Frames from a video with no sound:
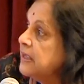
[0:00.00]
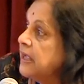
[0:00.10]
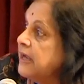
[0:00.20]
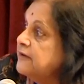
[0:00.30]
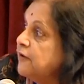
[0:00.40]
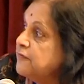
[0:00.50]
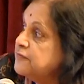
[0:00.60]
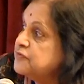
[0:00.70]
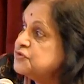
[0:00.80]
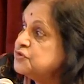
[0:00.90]
And
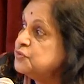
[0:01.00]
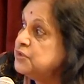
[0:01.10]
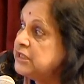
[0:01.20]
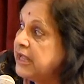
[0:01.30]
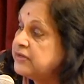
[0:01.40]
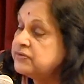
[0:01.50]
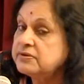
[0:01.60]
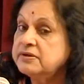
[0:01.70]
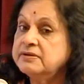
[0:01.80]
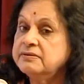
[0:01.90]
of course,
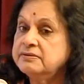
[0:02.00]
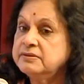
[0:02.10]
unilateral